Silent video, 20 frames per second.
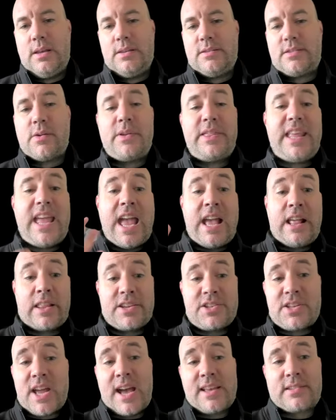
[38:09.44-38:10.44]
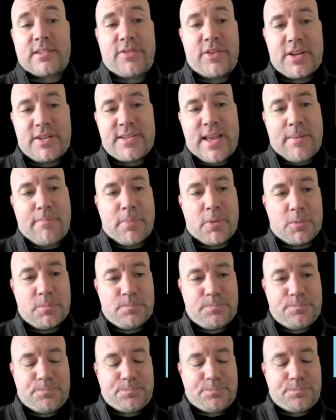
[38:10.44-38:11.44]
So in the English task, for example,
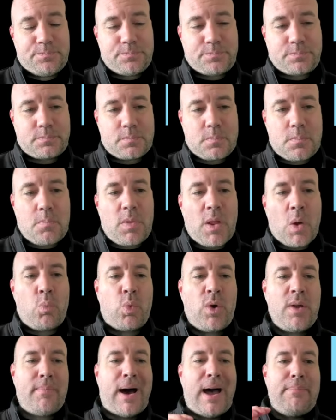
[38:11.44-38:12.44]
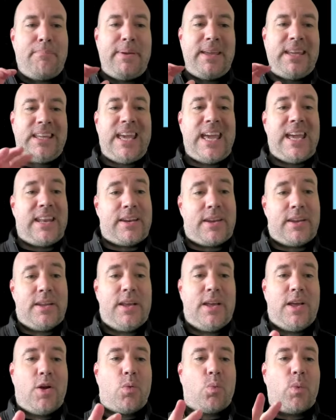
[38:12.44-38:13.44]
we might begin
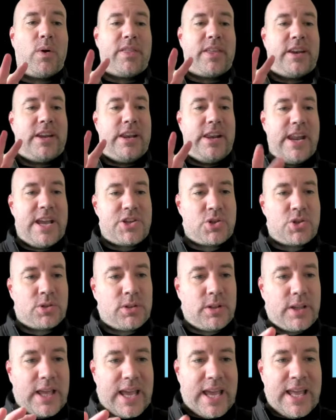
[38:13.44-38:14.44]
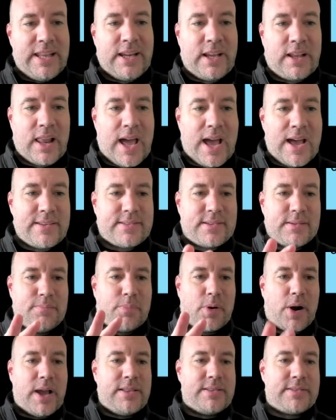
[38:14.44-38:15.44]
with an initial in-class
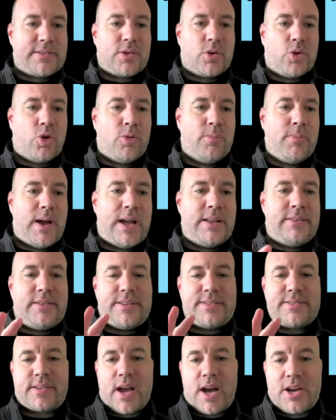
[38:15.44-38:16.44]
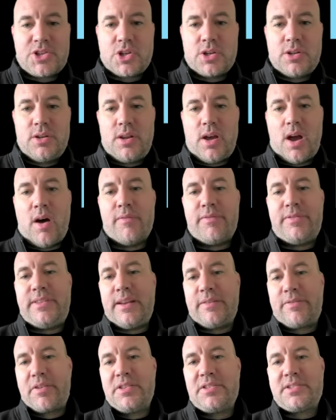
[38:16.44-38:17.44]
brainstorm and discussion of
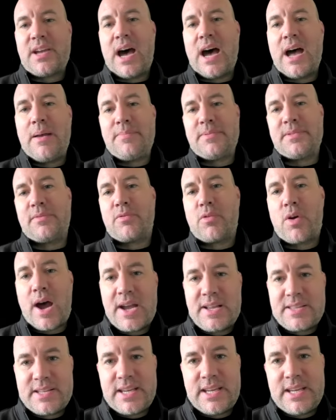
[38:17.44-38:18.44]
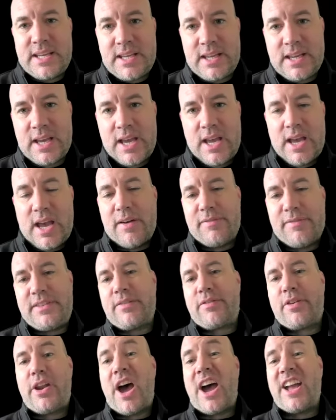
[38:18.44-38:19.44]
different types of writing, of
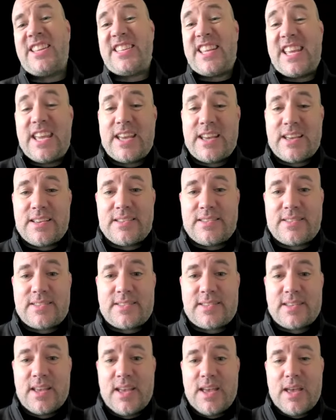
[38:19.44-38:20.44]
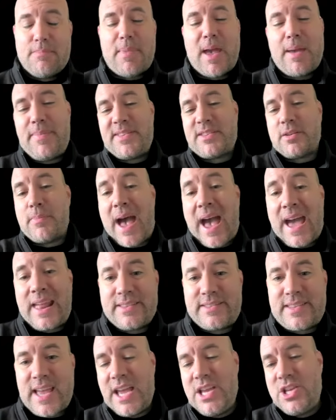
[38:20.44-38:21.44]
different ideas, maybe some
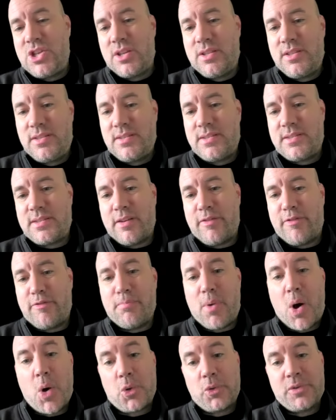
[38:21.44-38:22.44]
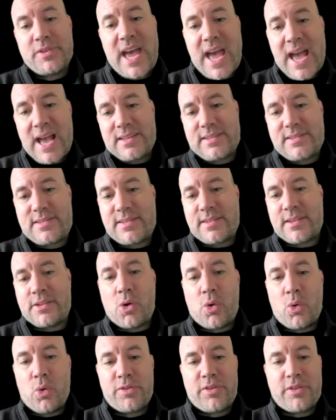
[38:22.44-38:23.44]
annotations of model text and
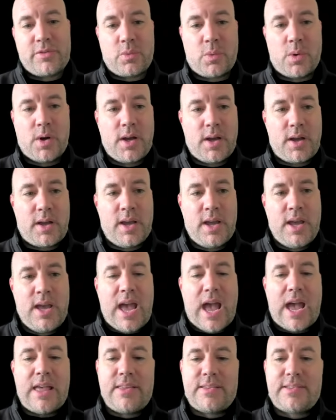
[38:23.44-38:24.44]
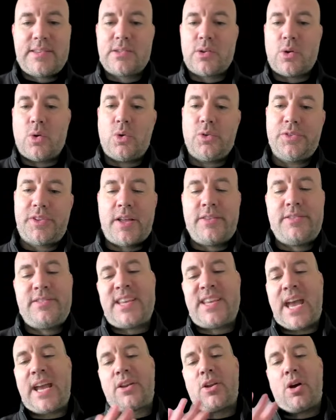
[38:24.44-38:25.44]
author's work. And this is all done
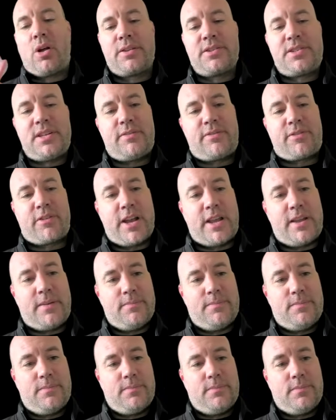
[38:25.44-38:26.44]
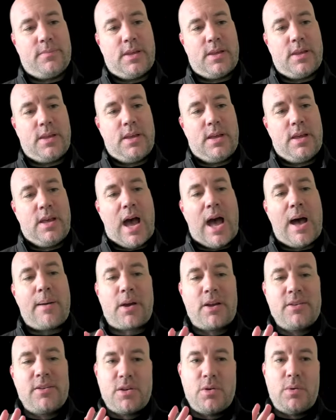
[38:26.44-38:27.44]
technology free. I'm
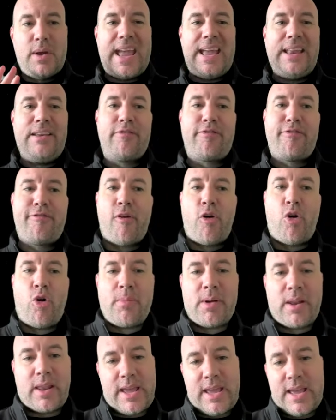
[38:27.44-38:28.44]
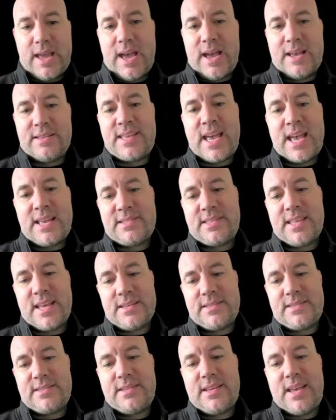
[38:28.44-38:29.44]
going to informally assess
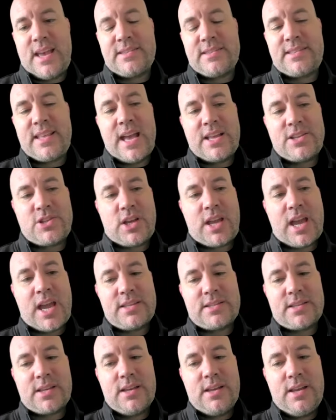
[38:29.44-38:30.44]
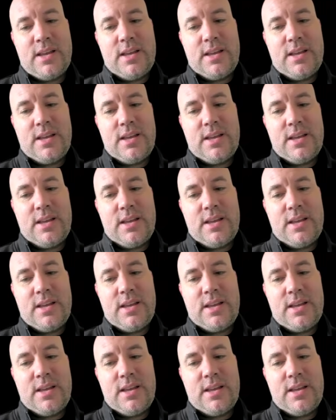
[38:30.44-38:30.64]
this as the educator.